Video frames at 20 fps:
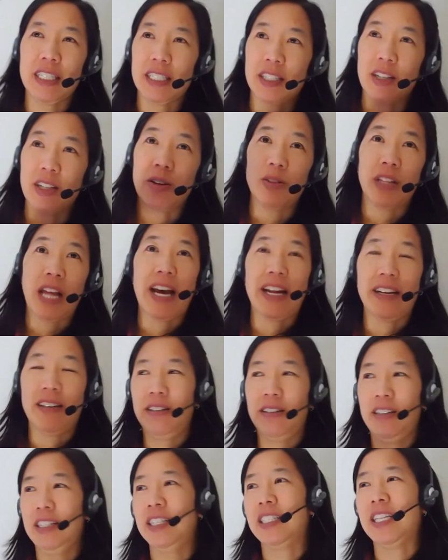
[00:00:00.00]
So
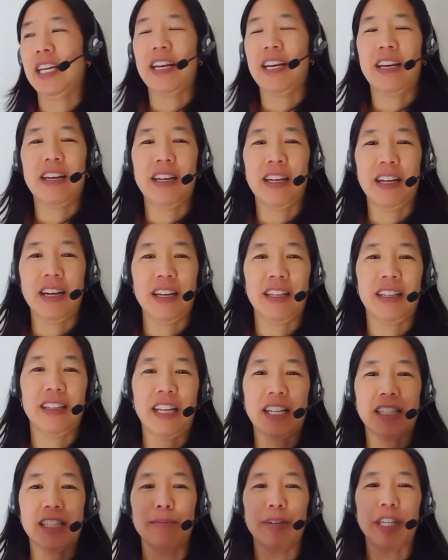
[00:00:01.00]
that's
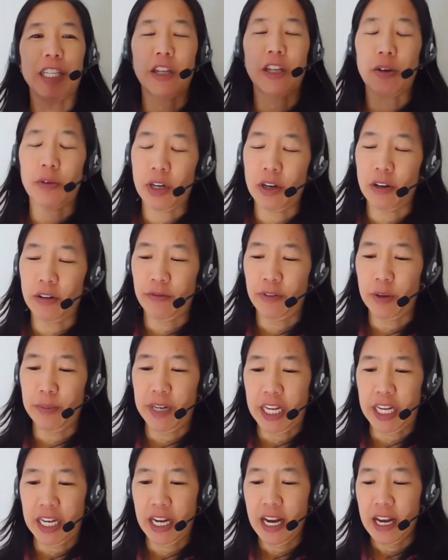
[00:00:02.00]
a big no-no for
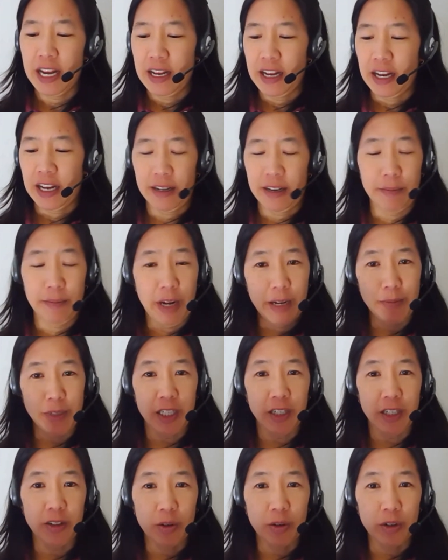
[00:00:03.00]
me. I'm
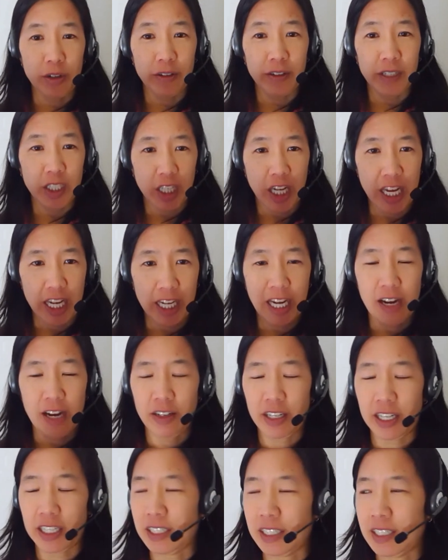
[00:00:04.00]
still ordering takeout
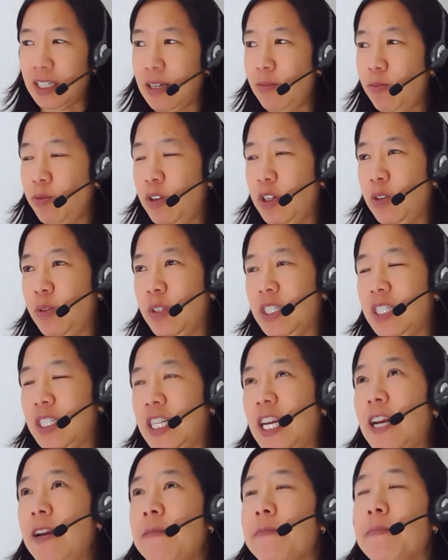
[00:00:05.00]
at the same
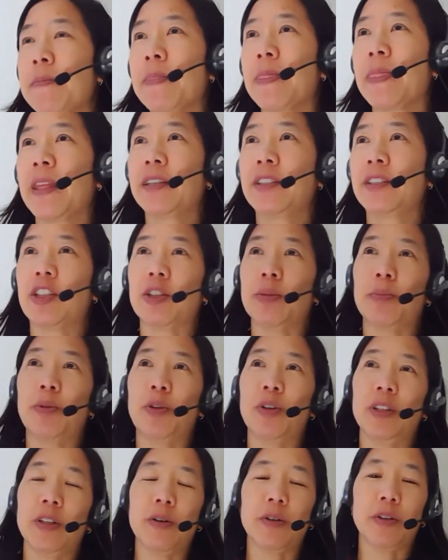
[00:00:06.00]
frequency to
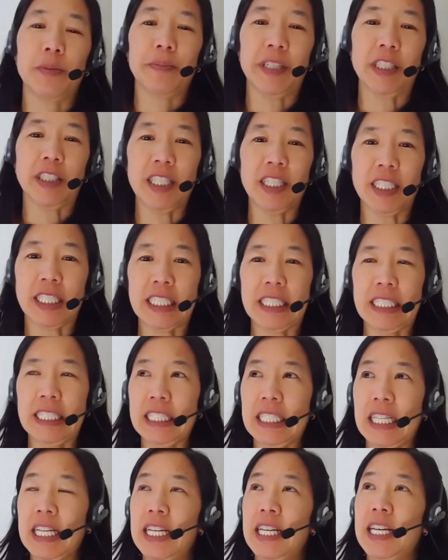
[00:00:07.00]
support local
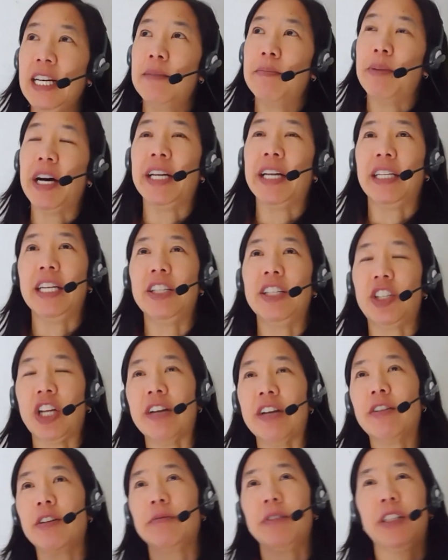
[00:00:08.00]
businesses. But in
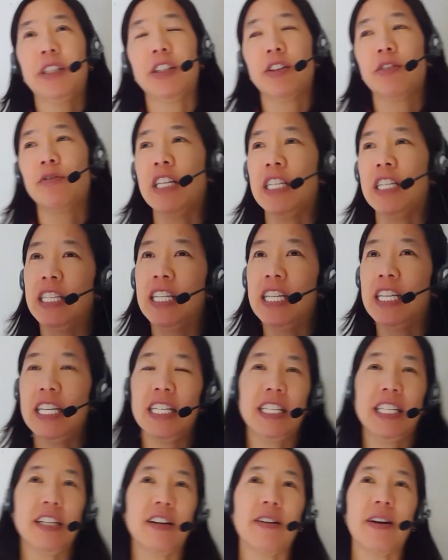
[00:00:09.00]
general, with the 3
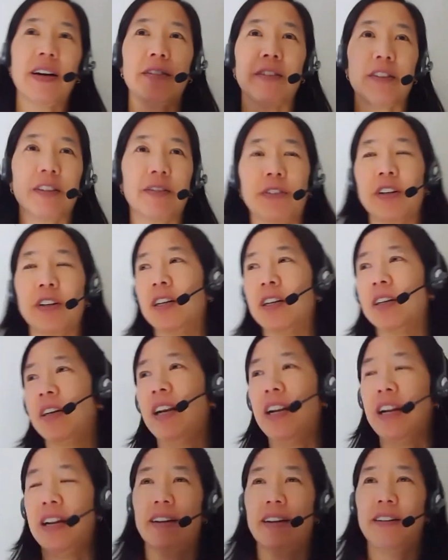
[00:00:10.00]
C's, I look for,
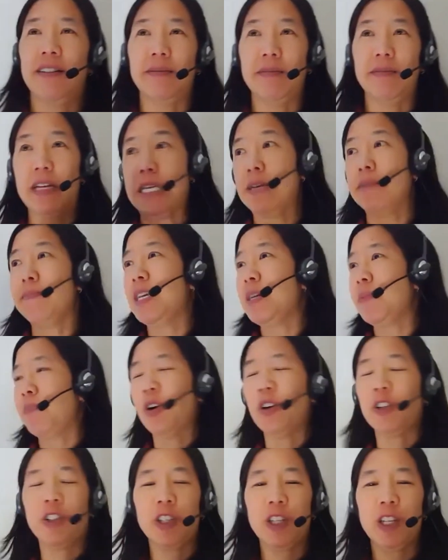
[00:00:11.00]
me
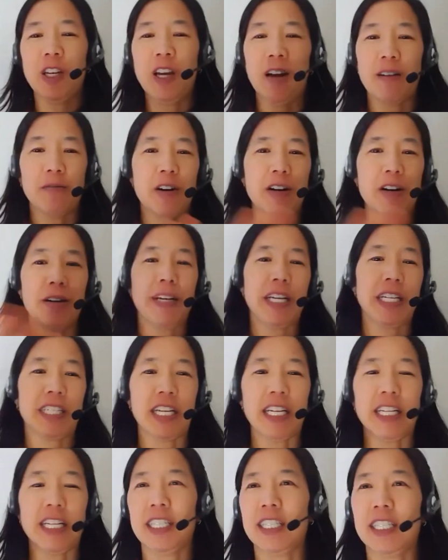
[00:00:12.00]
personally, I want to
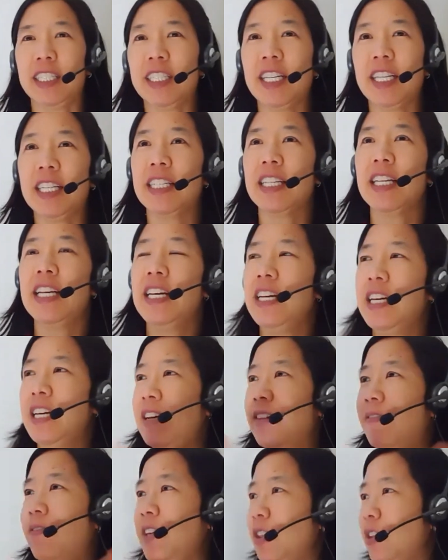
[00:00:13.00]
maintain distance.
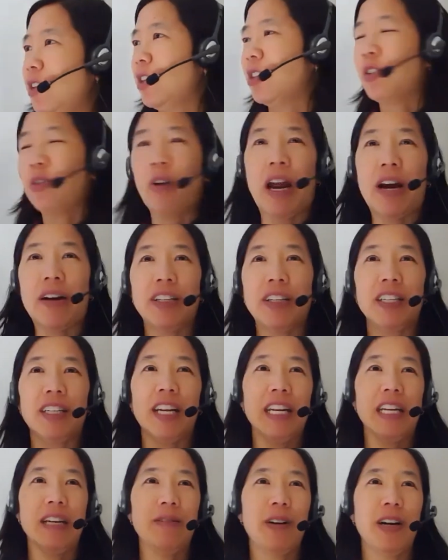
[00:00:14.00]
If it looks crowded
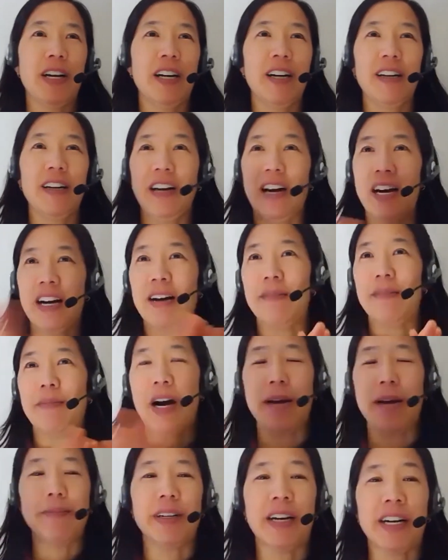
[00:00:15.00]
anywhere,
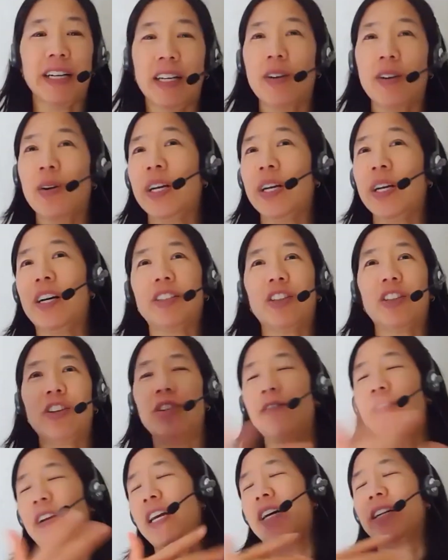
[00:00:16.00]
I'm not going. I'll turn
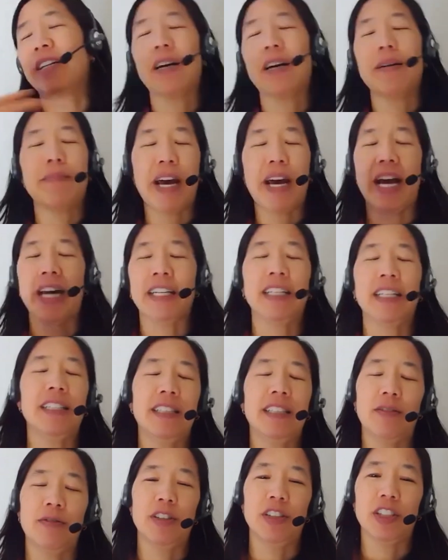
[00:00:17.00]
around, come back at a
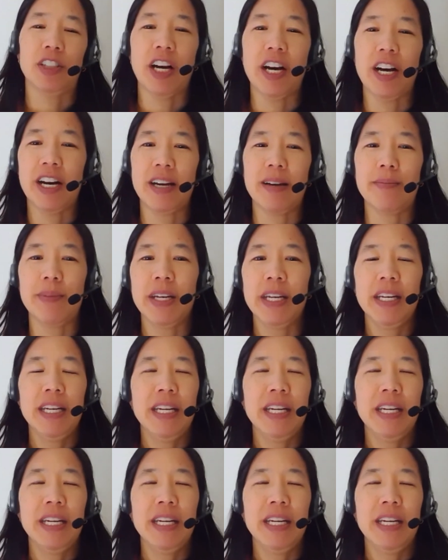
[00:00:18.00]
different time.